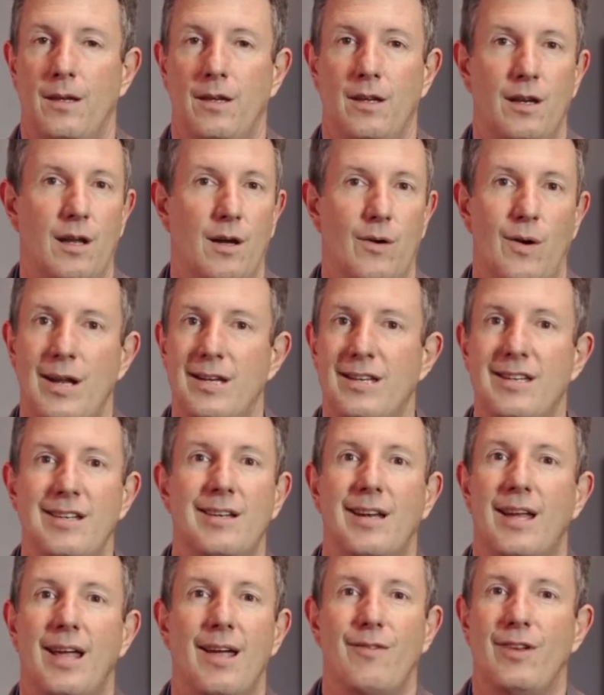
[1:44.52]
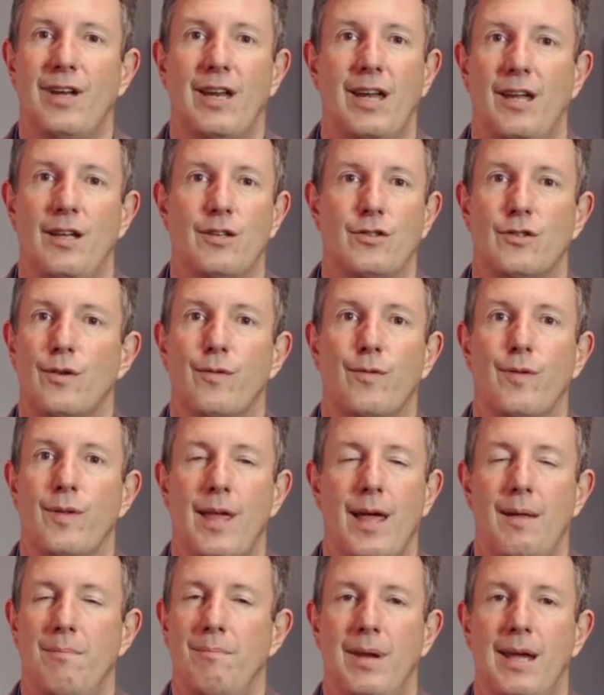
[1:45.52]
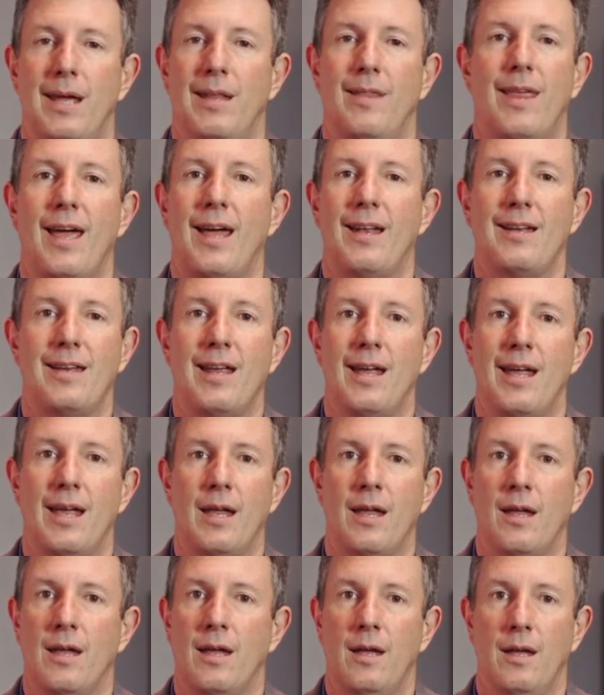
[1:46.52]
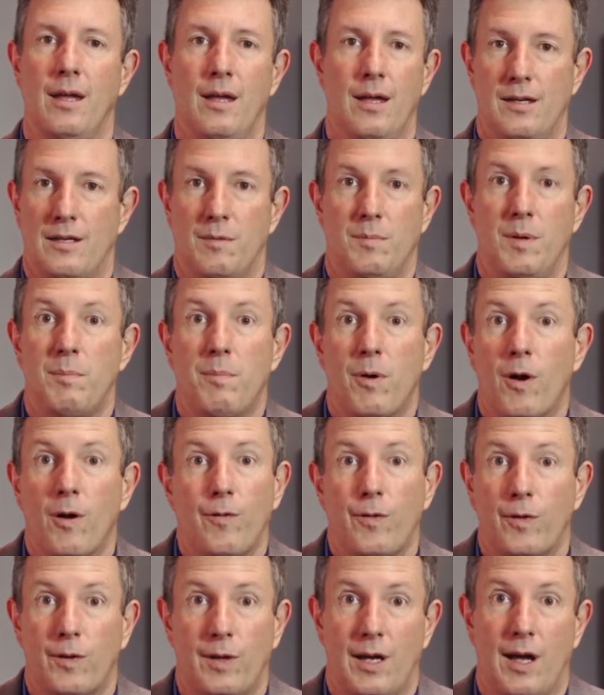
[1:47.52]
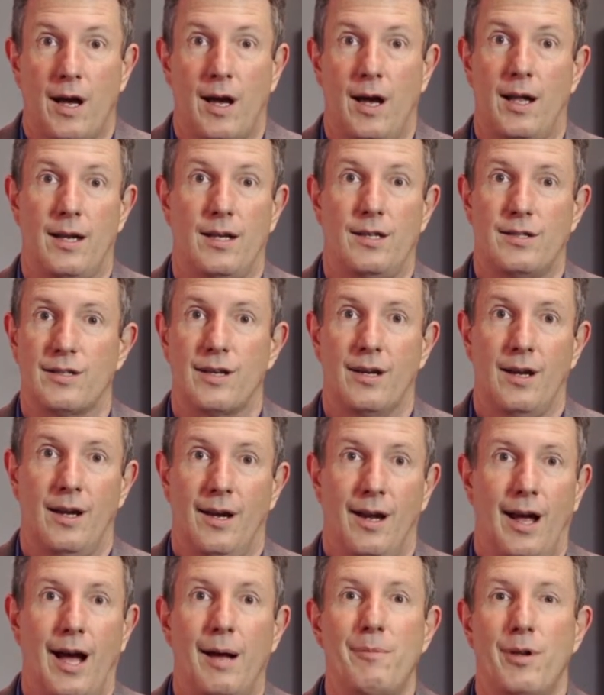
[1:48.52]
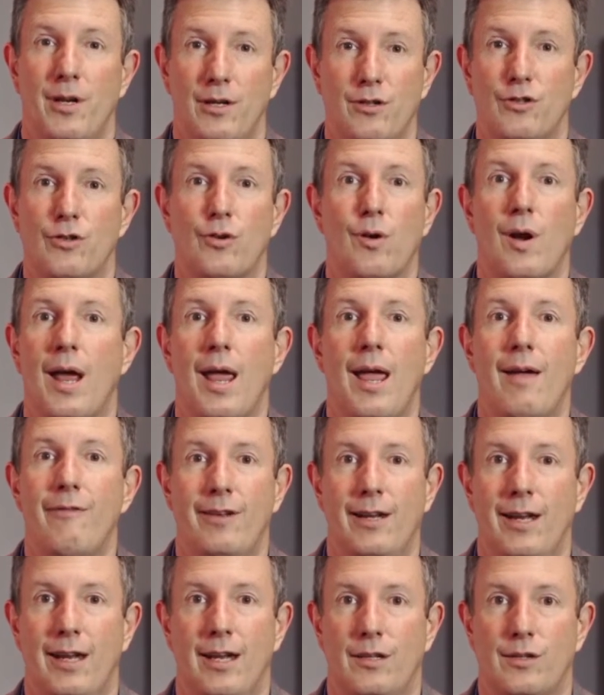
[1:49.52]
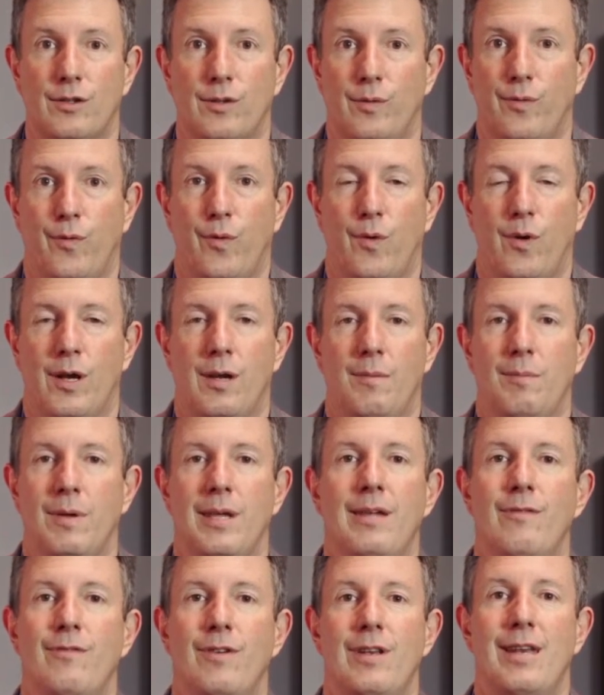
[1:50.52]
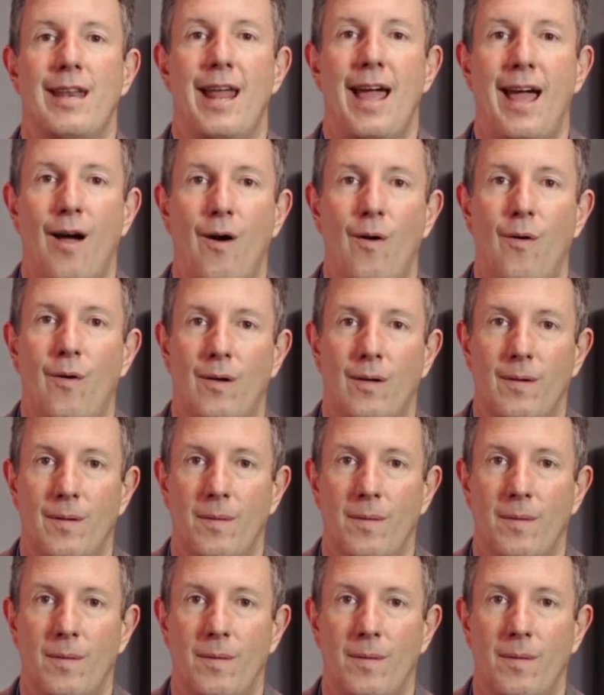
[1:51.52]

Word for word: You know, I didn't have an answer for that man that day. And to be perfectly honest, I'm not sure I have an answer for him even now.